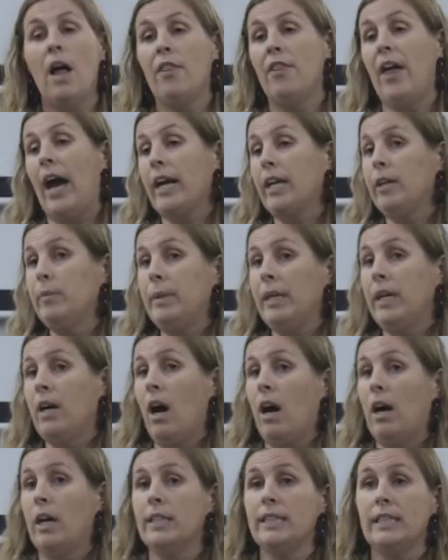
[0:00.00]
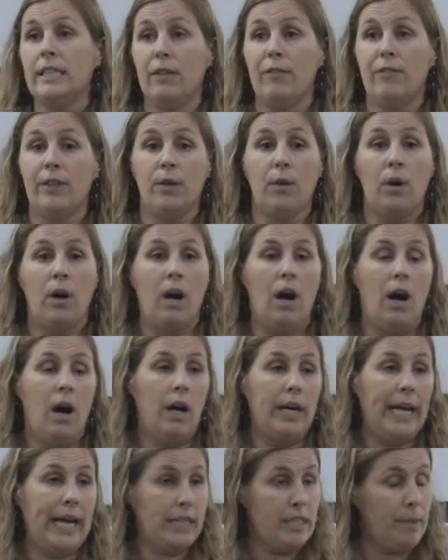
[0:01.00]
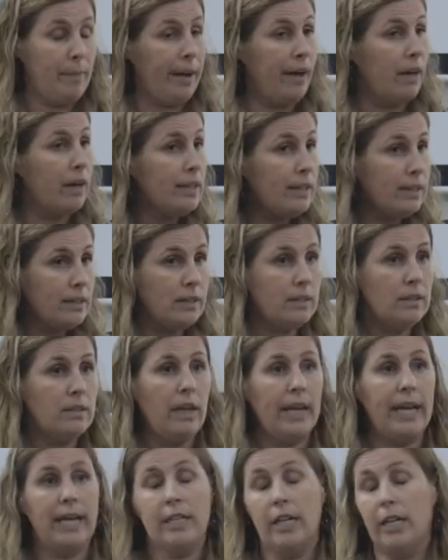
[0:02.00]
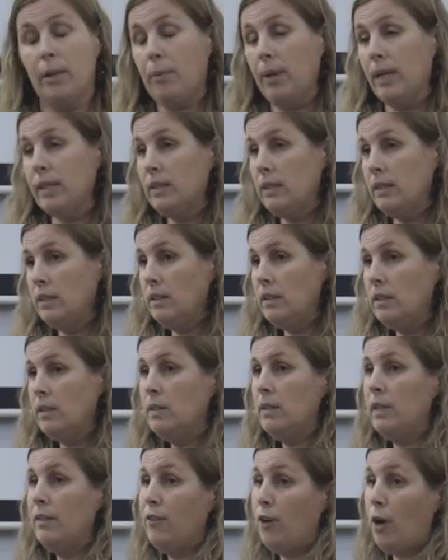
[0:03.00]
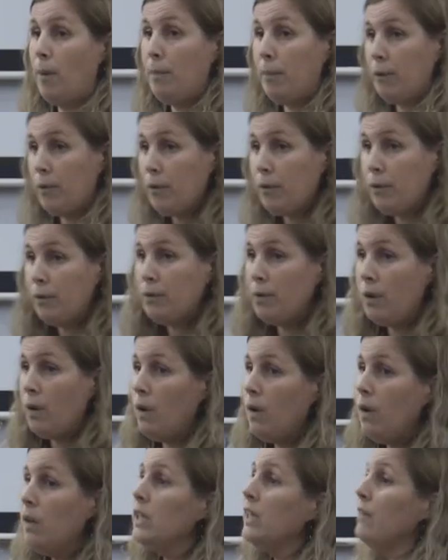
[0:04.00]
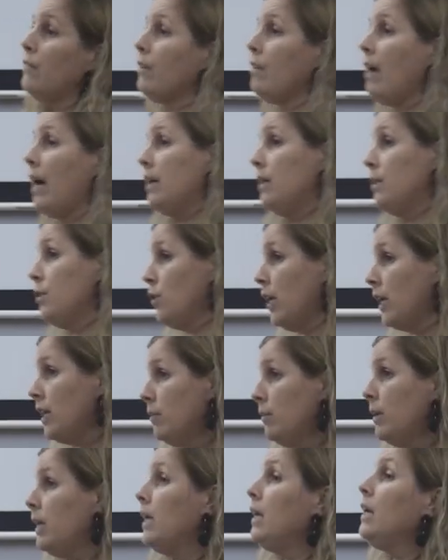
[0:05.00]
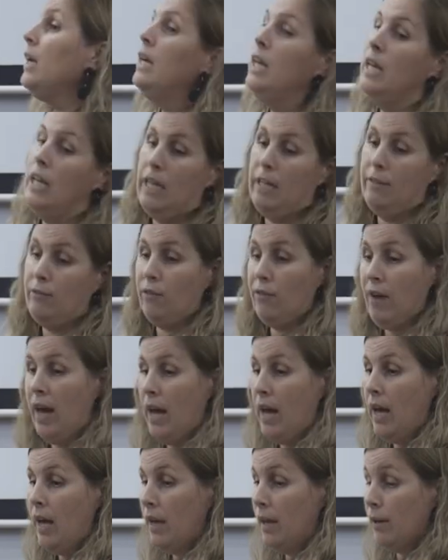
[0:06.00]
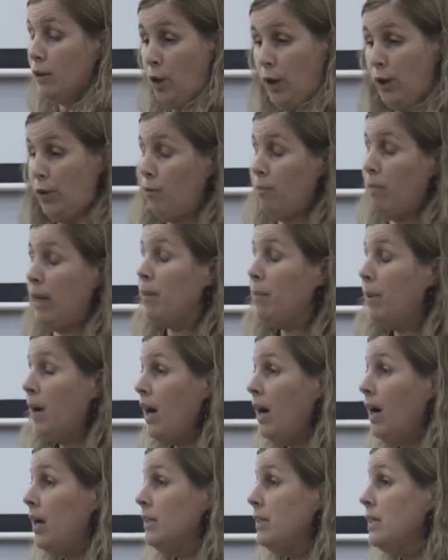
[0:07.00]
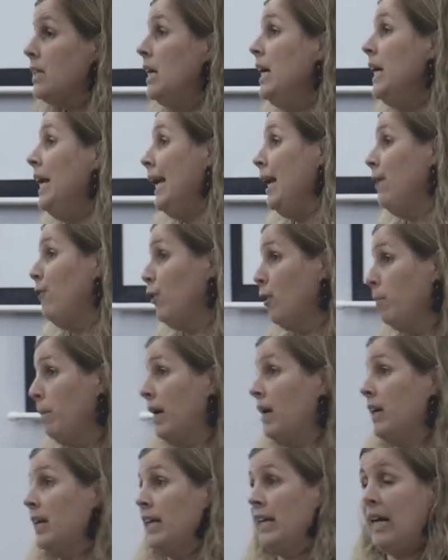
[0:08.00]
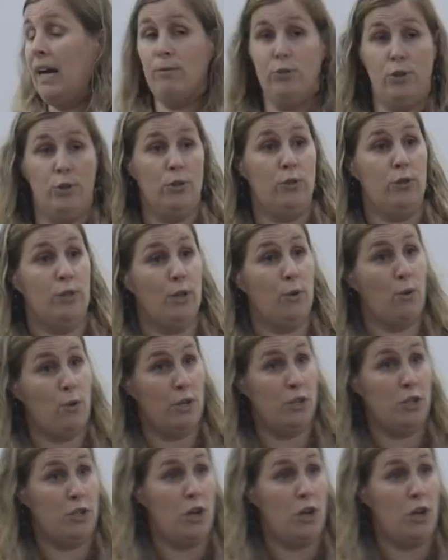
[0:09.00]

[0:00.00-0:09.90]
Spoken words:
That could be caused if you are on antibiotics, antidepressants, if you're on birth control, if you had a hysterectomy, if you've had going through menopause, if you're married, have children, or a